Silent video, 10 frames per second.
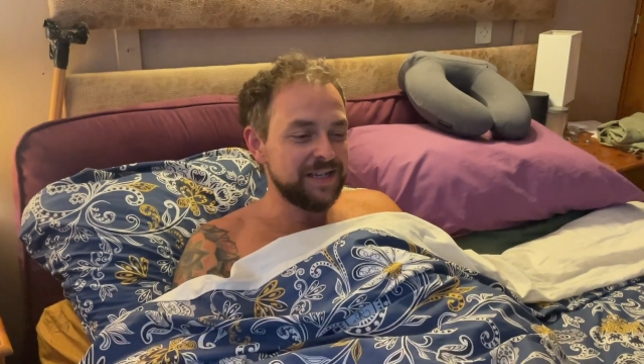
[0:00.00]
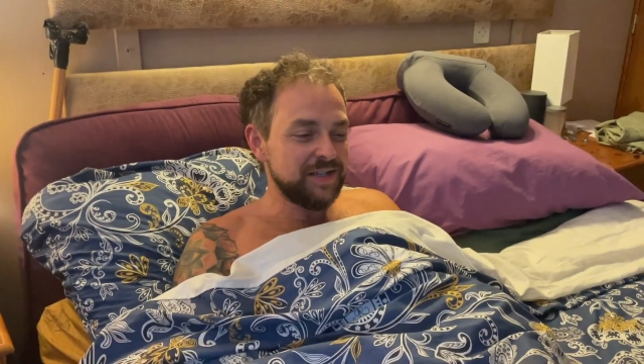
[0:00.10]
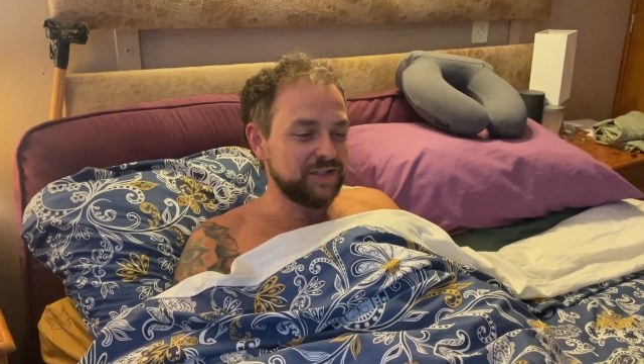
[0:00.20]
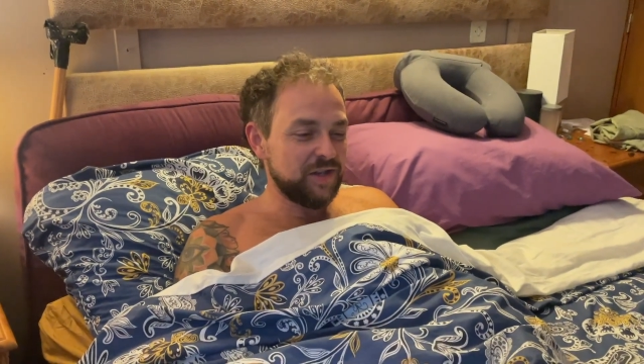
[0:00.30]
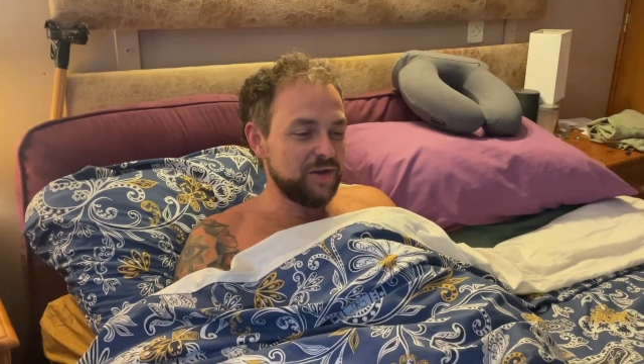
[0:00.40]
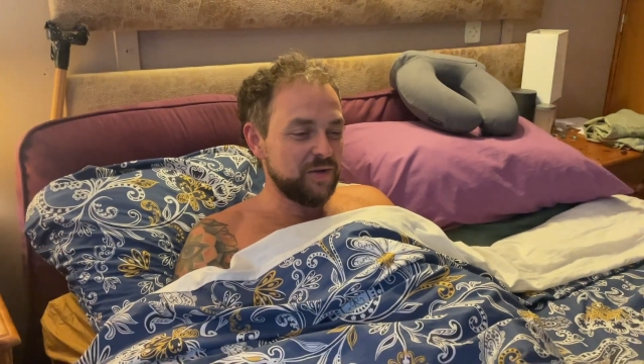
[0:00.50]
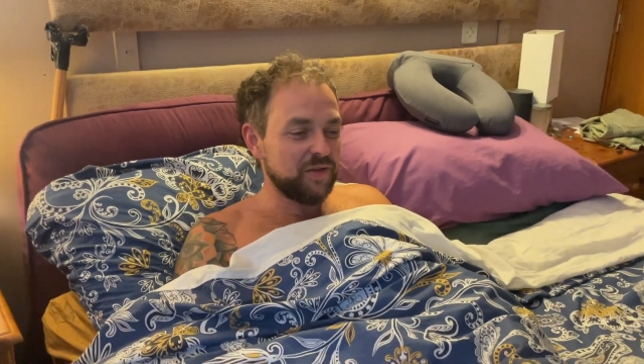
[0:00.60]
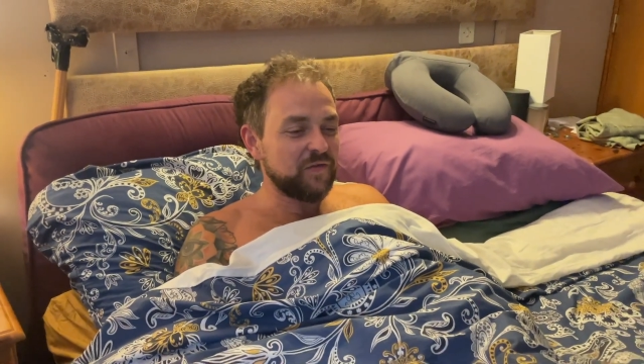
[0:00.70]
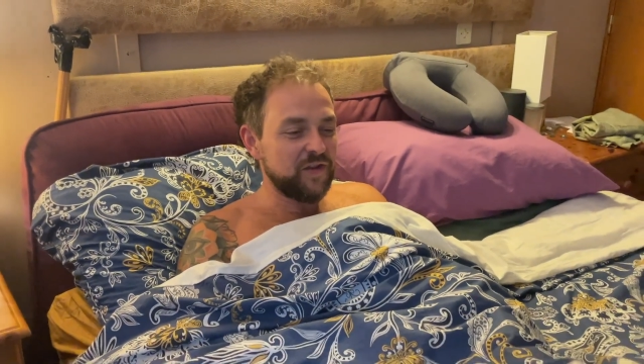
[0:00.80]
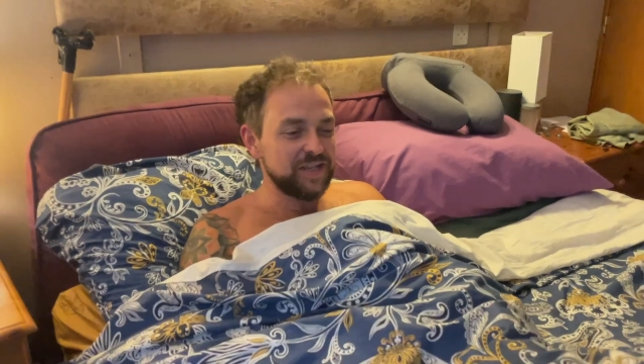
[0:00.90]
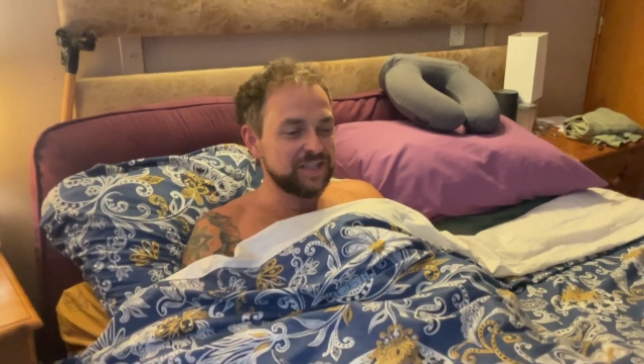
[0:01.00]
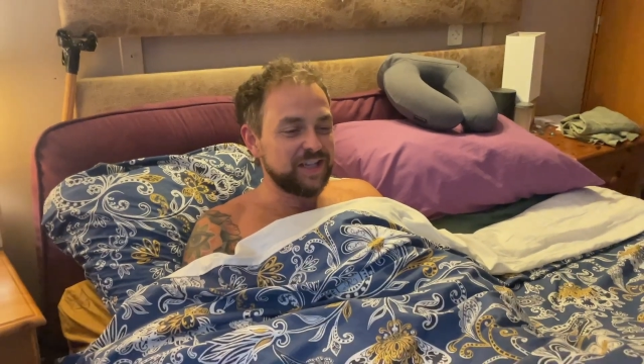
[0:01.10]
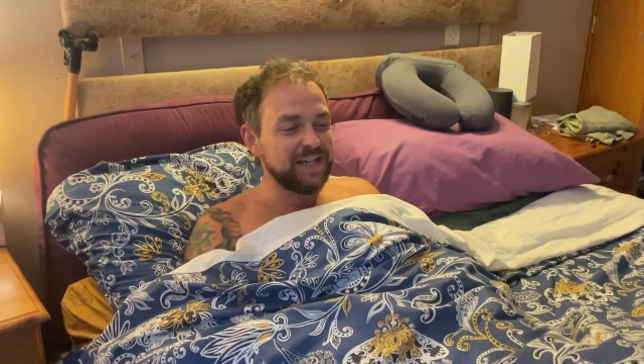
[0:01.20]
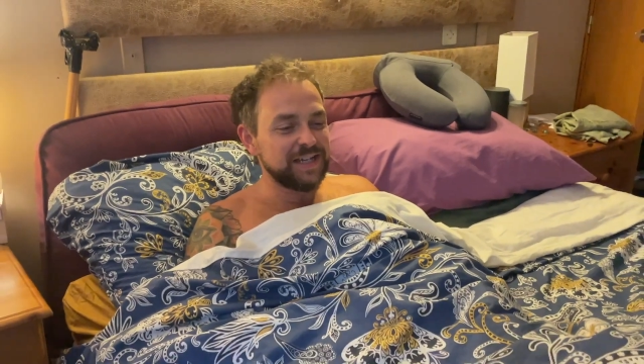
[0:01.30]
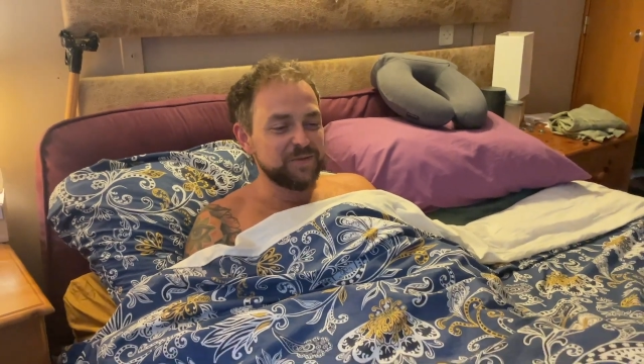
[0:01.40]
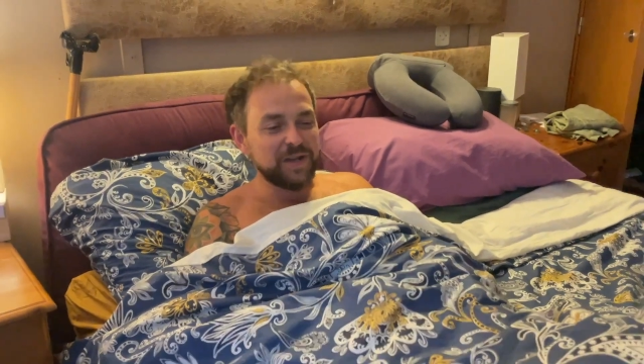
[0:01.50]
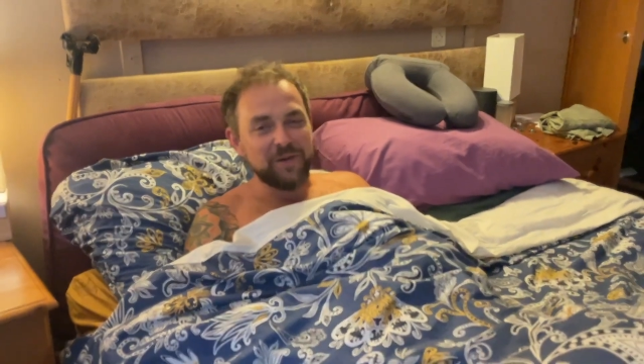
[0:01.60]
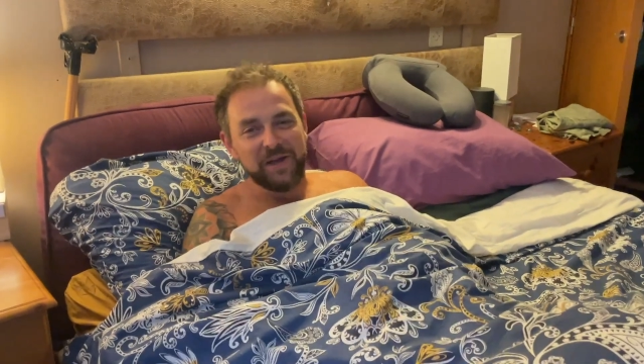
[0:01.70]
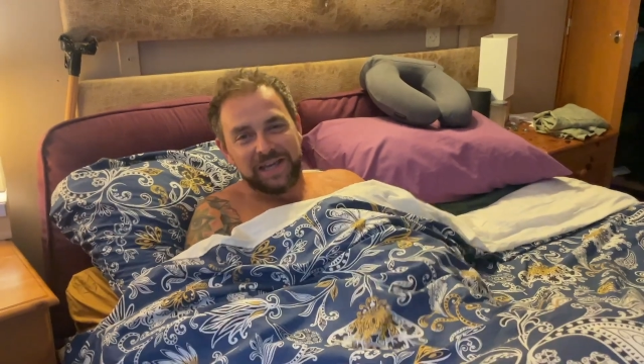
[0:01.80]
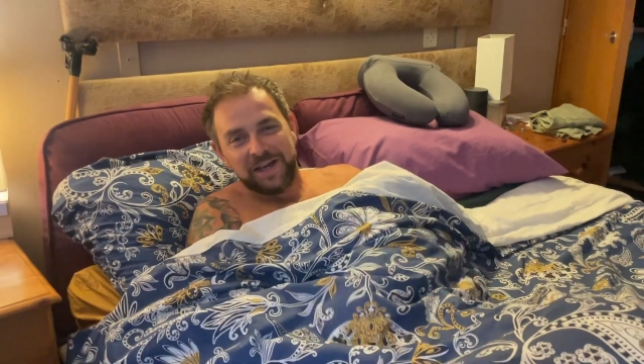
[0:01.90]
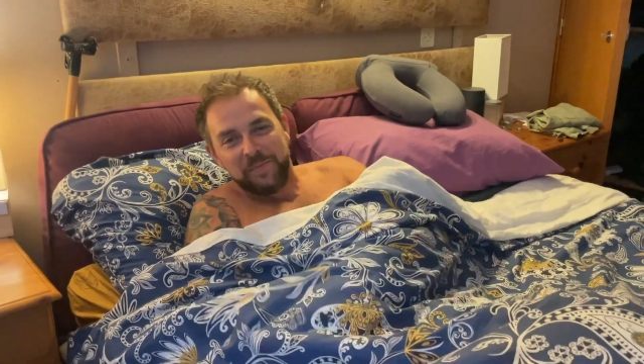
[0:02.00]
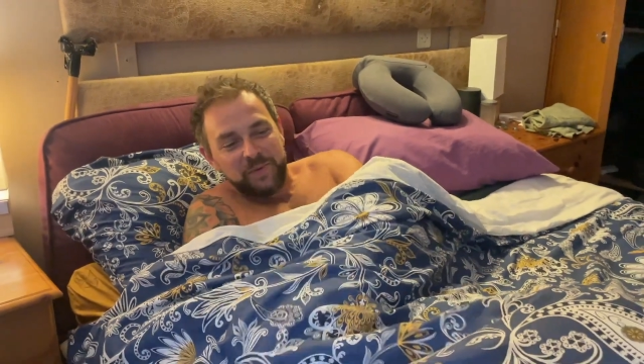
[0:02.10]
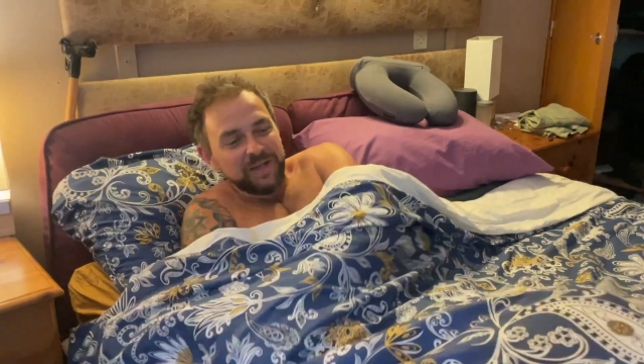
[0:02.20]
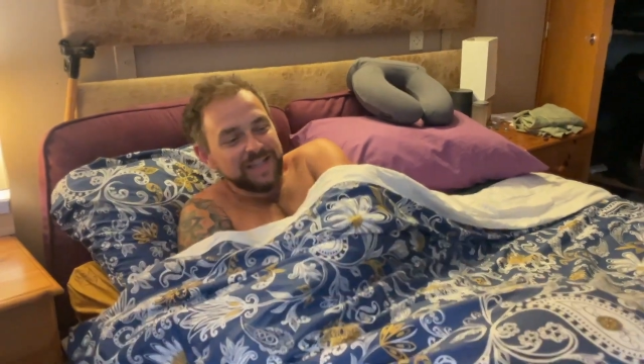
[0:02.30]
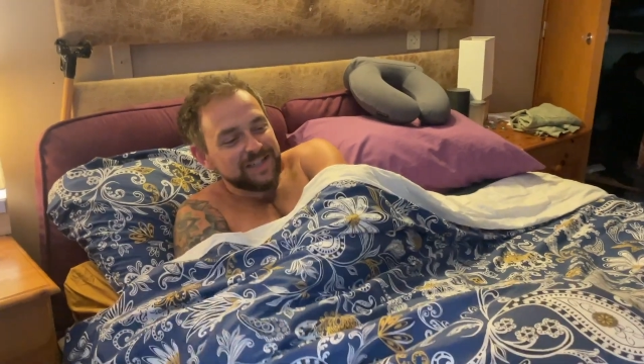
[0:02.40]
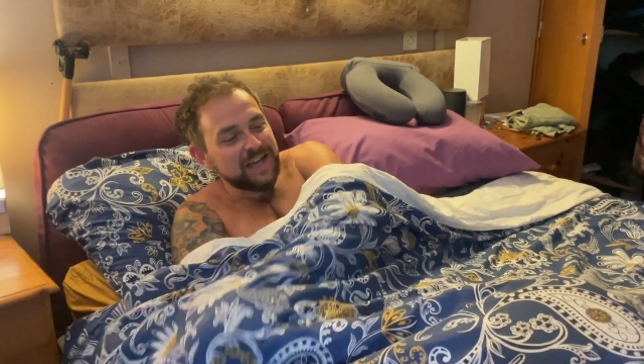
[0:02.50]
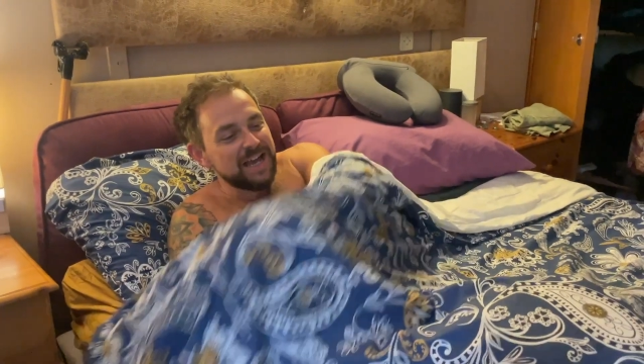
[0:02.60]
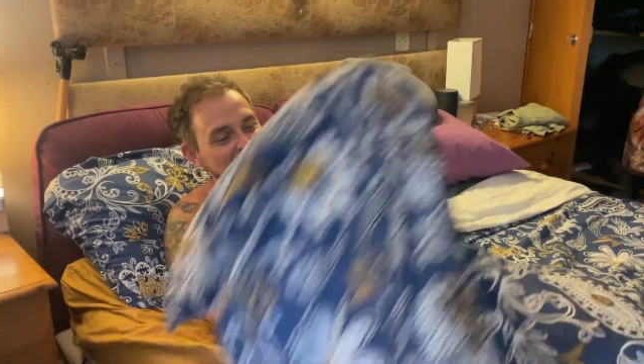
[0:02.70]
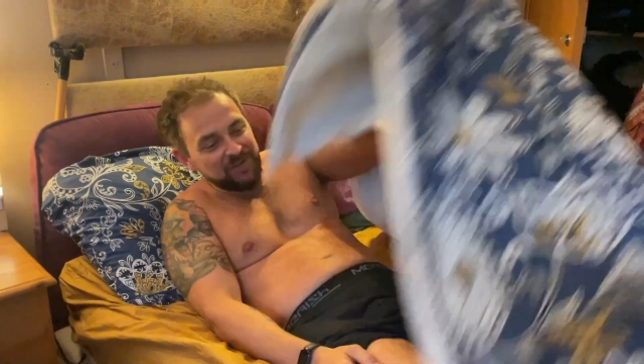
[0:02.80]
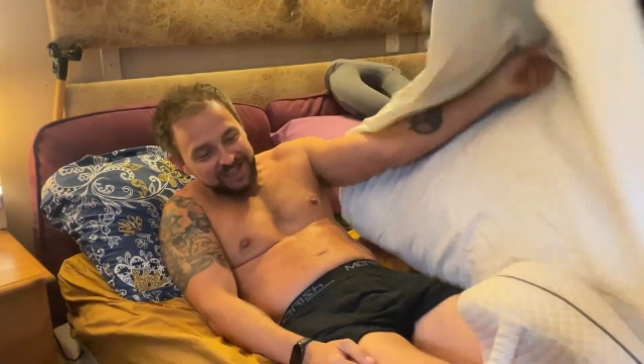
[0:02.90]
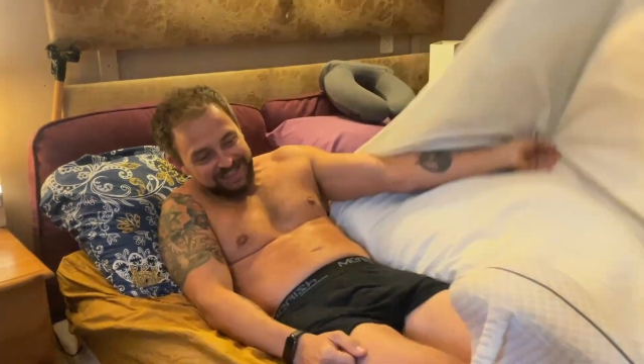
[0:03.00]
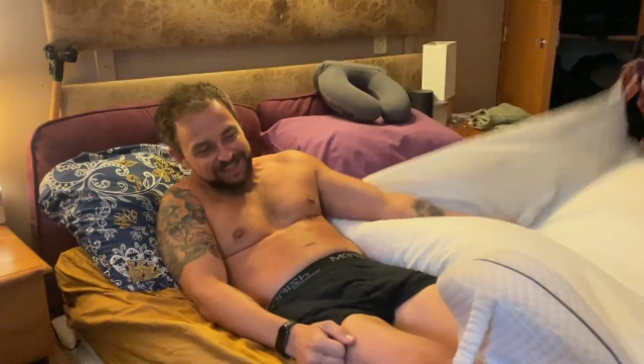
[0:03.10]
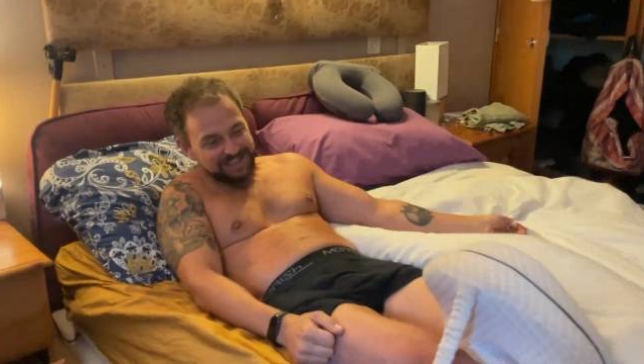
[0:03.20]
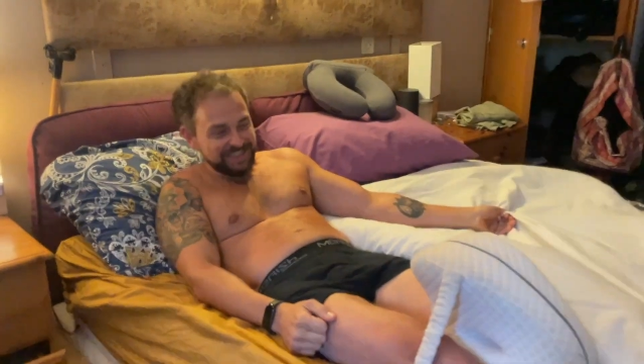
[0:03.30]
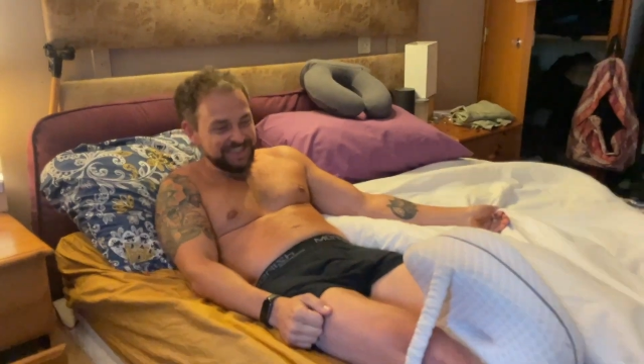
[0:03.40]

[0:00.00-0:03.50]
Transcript: So the first thing is when I wake up is I have this